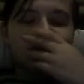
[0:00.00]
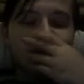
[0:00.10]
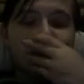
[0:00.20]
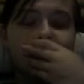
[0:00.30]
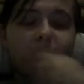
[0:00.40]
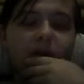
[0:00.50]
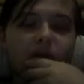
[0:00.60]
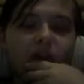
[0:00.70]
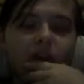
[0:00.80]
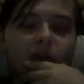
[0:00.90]
by my own finger
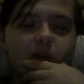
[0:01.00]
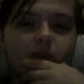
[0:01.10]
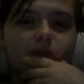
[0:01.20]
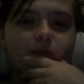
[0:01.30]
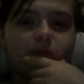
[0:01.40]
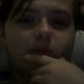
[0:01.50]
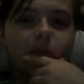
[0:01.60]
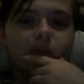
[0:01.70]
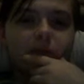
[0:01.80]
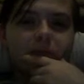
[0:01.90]
on this freaking
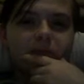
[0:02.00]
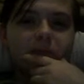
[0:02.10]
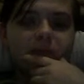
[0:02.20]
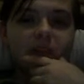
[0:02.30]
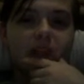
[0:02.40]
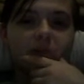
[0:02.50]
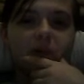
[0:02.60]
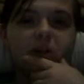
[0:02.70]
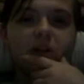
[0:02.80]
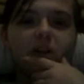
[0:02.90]
camera.
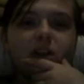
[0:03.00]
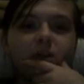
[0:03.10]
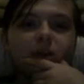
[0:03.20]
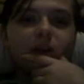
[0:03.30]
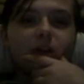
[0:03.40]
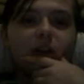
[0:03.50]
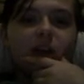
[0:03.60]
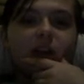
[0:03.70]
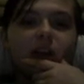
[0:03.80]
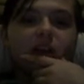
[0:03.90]
But anyway,
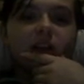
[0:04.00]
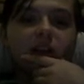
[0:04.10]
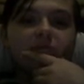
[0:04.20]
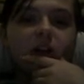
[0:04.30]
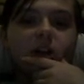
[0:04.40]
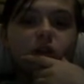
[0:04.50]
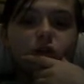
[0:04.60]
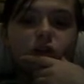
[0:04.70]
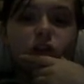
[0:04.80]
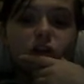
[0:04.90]
he's like, Freddy
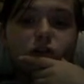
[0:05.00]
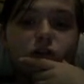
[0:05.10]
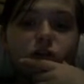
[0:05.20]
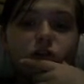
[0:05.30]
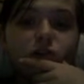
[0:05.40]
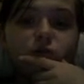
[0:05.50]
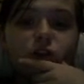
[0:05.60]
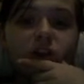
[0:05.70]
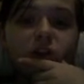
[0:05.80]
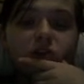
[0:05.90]
Krueger gonna come
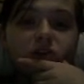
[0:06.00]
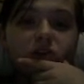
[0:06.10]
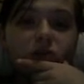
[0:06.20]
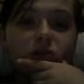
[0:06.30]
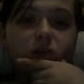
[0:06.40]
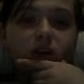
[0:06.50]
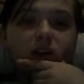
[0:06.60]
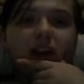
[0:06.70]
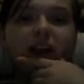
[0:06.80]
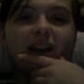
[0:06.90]
kill you.
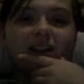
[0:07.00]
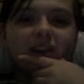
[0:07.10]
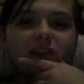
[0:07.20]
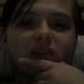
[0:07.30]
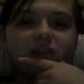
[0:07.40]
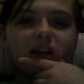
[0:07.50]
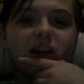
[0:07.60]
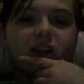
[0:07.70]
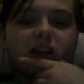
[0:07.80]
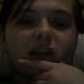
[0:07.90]
And he said it exactly
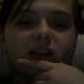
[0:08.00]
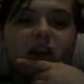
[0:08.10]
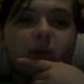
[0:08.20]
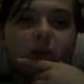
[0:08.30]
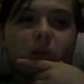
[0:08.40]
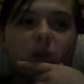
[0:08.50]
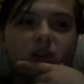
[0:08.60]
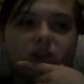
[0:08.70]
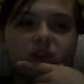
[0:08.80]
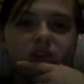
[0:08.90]
like that, but more
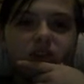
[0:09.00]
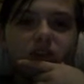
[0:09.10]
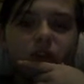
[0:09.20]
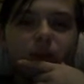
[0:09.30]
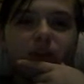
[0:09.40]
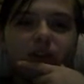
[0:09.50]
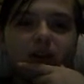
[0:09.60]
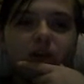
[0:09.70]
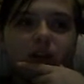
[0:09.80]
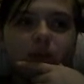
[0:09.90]
stupid
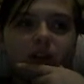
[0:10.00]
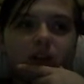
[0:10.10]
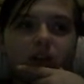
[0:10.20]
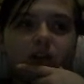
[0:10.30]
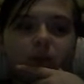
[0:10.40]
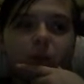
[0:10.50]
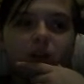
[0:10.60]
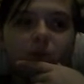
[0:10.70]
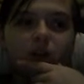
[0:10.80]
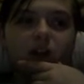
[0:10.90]
sounding, because his voice was
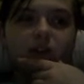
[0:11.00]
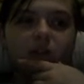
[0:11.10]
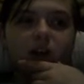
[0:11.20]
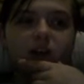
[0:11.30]
kind of like